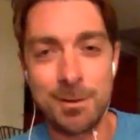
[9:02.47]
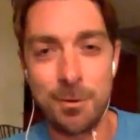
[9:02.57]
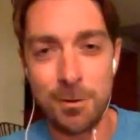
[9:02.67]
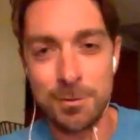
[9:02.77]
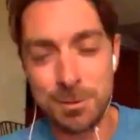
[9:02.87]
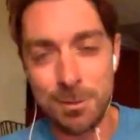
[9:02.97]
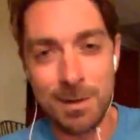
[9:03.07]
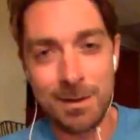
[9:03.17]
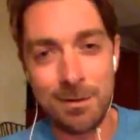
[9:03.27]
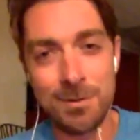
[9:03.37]
had grown so
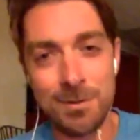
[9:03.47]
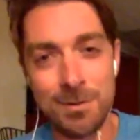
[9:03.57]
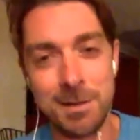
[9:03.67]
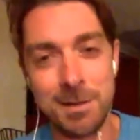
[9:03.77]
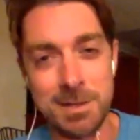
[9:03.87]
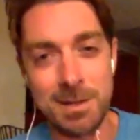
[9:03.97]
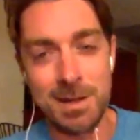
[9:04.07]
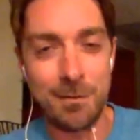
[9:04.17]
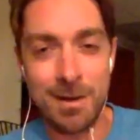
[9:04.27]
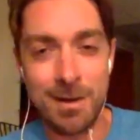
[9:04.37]
big over 10 years, and
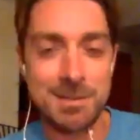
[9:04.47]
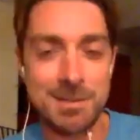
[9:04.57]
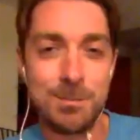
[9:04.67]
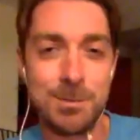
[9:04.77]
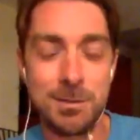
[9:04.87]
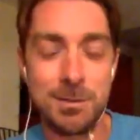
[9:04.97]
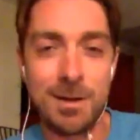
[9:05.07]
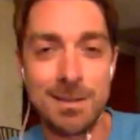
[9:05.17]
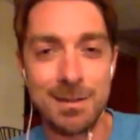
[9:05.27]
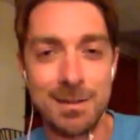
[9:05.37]
I'd never asked them to do
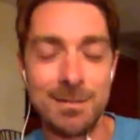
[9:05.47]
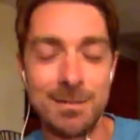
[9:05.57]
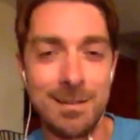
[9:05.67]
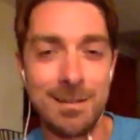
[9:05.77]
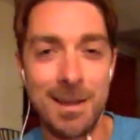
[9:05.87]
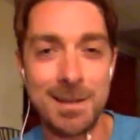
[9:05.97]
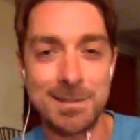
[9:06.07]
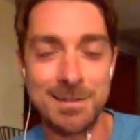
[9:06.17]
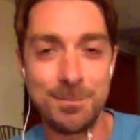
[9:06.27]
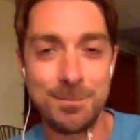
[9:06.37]
anything. And I
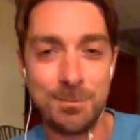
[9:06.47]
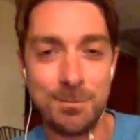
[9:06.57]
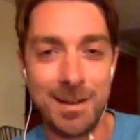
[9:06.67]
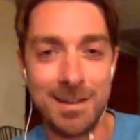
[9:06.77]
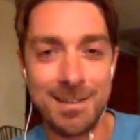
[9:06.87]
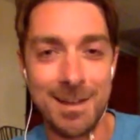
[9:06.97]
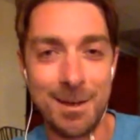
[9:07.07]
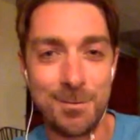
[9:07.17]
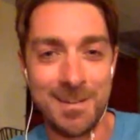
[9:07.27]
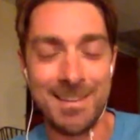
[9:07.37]
asked them to buy the
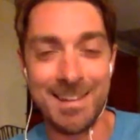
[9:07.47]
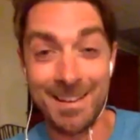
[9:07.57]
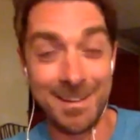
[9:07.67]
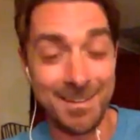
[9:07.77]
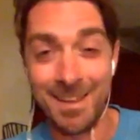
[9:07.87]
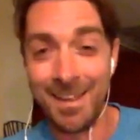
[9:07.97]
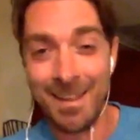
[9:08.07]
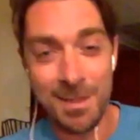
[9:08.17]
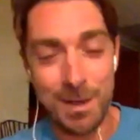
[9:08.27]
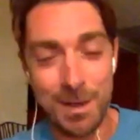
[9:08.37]
album, and
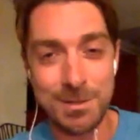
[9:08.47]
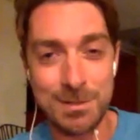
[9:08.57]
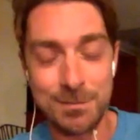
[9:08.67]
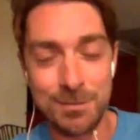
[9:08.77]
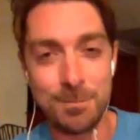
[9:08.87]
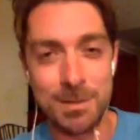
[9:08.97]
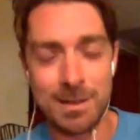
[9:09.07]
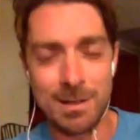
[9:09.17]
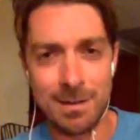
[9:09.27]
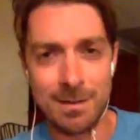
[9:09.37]
thousands of them
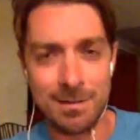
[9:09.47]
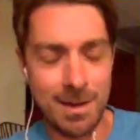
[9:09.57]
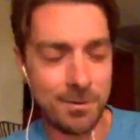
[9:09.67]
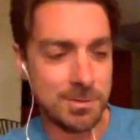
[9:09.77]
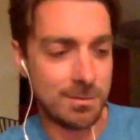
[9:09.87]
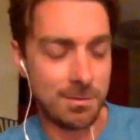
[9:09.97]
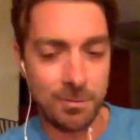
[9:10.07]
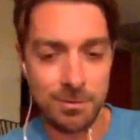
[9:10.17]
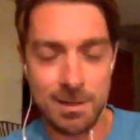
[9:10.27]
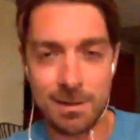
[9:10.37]
did. And yeah, it was a
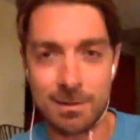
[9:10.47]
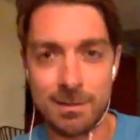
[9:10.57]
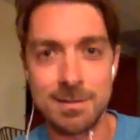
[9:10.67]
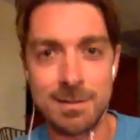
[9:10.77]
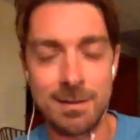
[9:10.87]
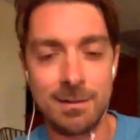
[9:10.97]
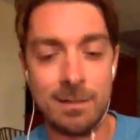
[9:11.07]
ridiculous